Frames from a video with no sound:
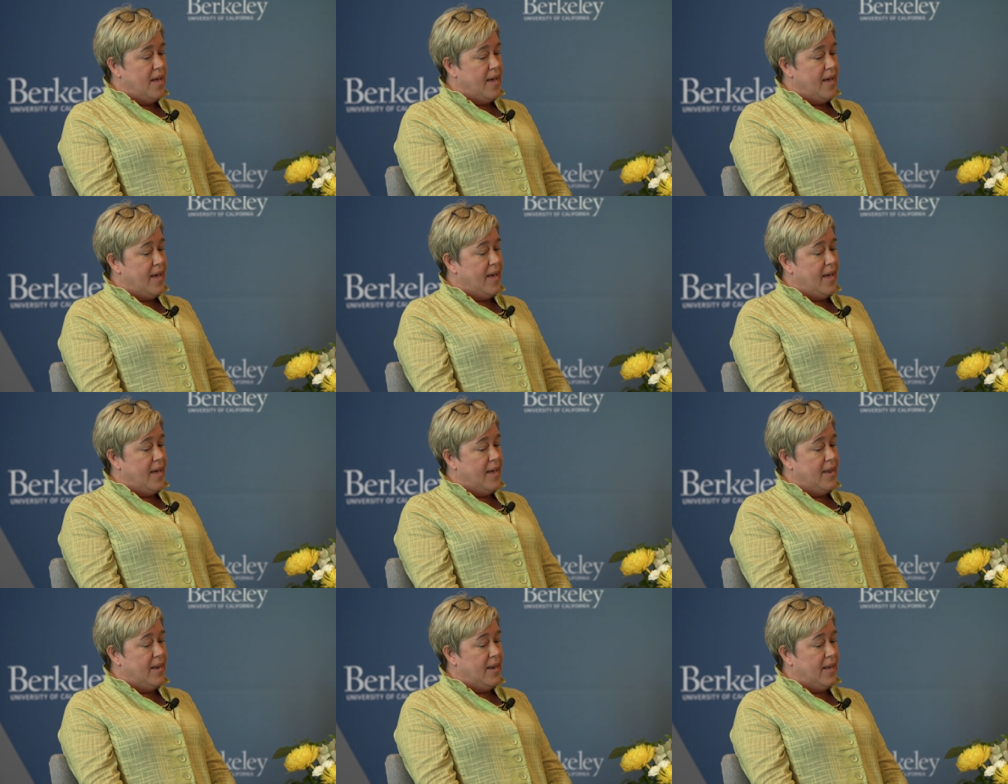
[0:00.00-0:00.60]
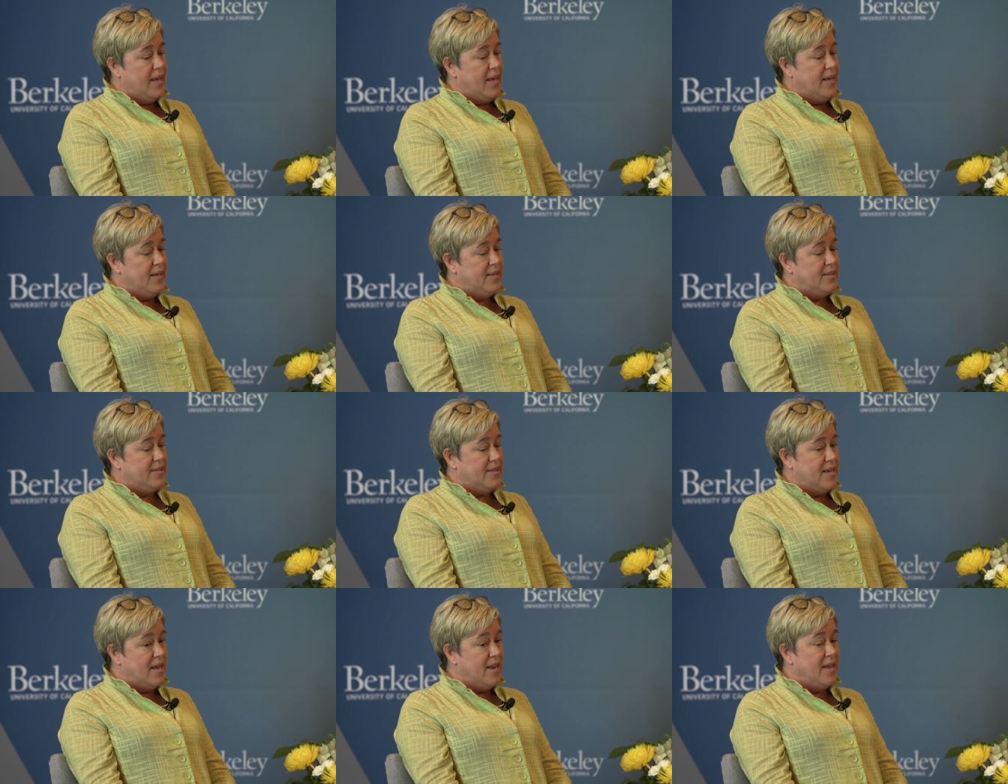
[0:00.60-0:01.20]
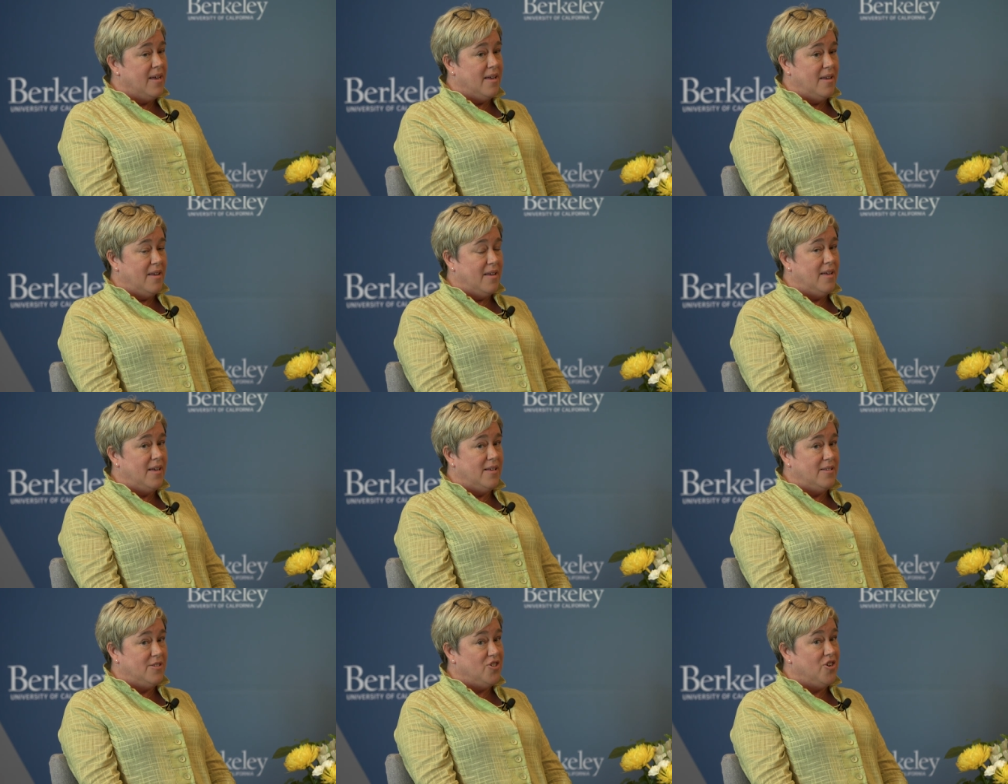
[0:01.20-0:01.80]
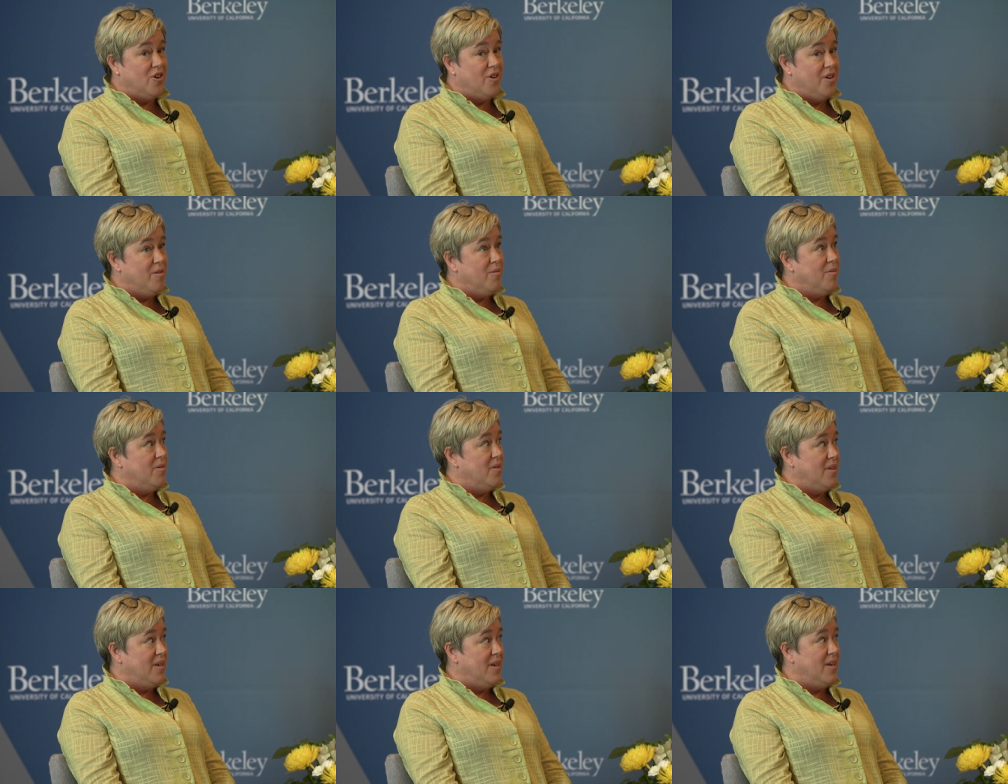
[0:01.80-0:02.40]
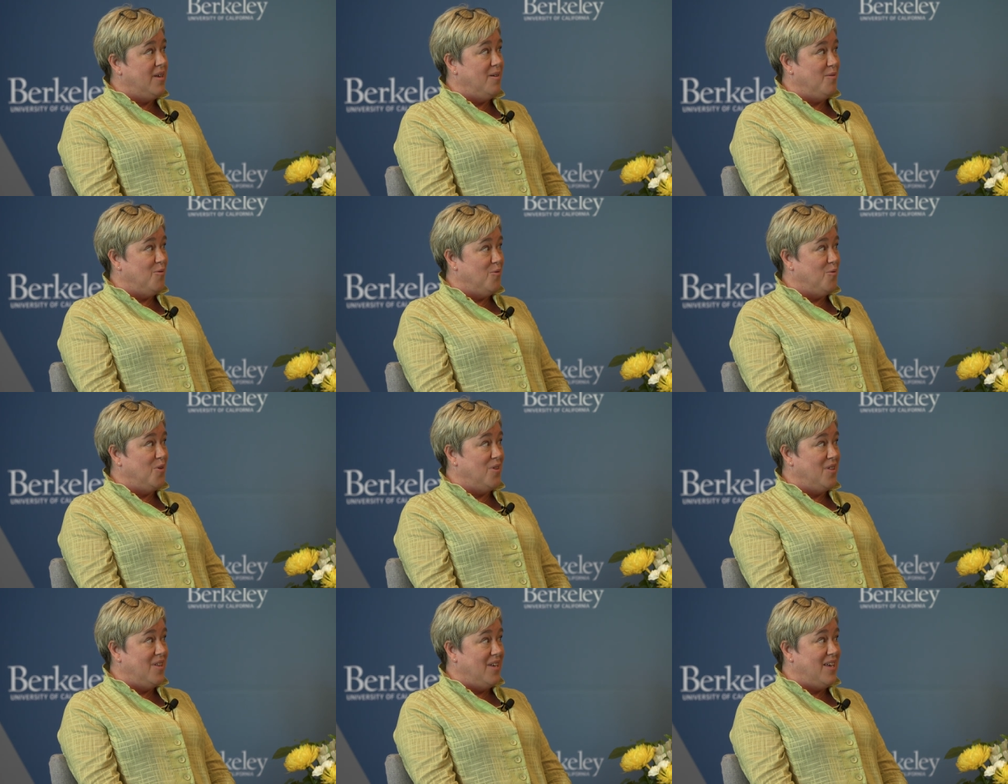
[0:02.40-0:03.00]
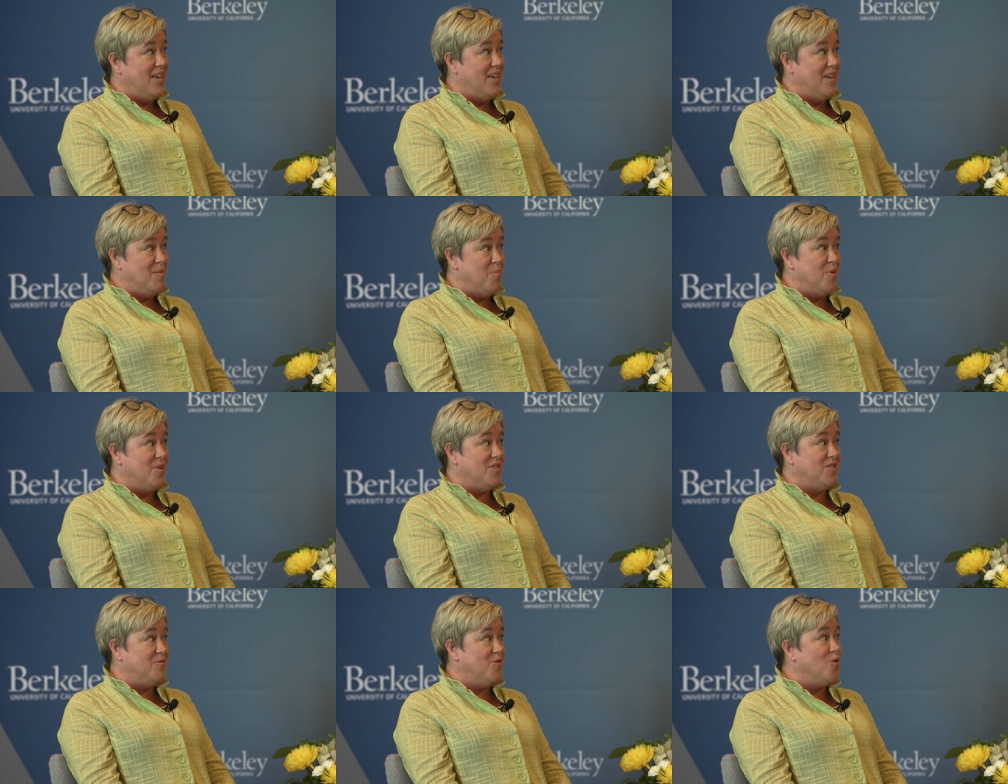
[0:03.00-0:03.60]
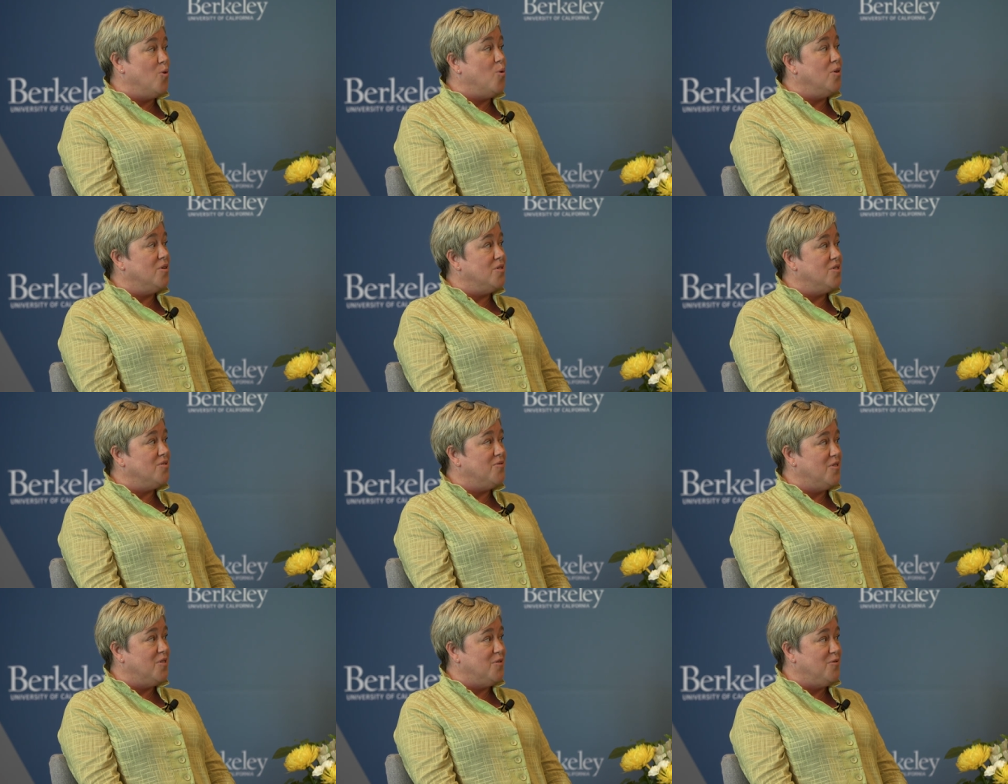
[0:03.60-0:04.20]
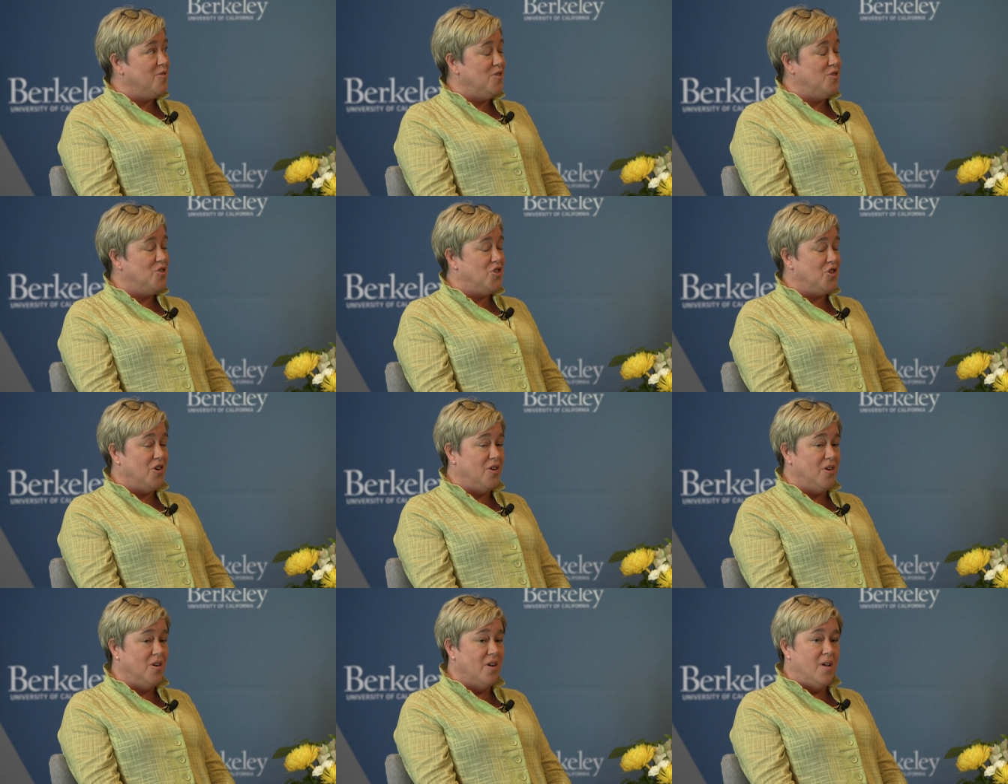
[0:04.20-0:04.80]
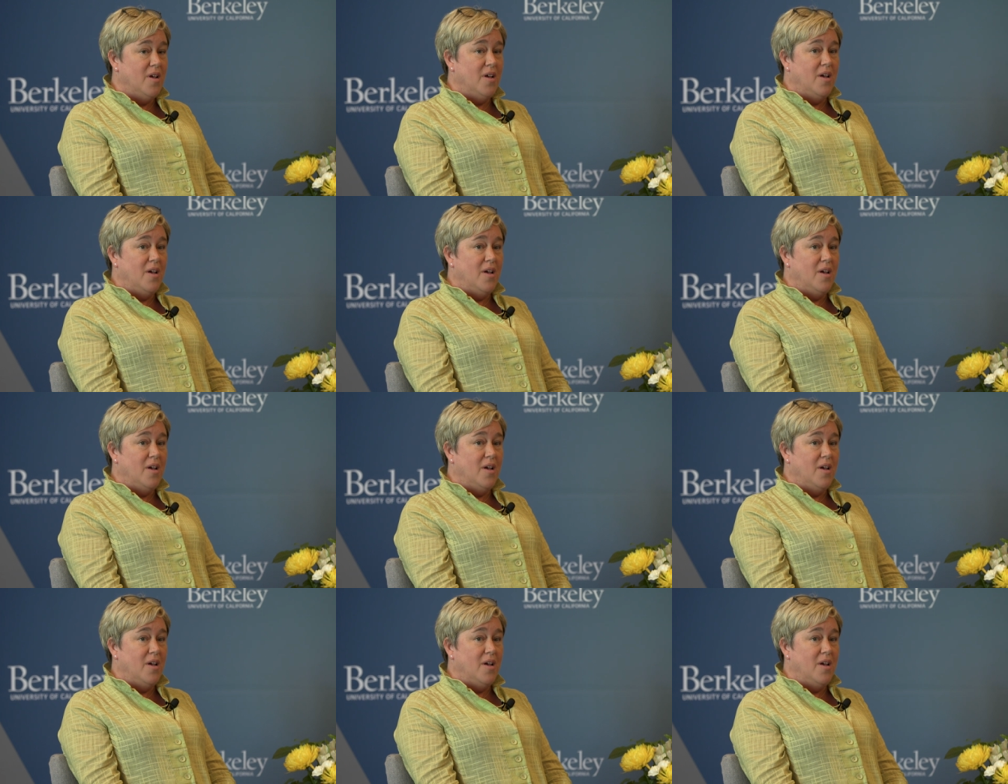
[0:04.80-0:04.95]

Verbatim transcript: And he's setting a, he's charting a really, really impressive course for the future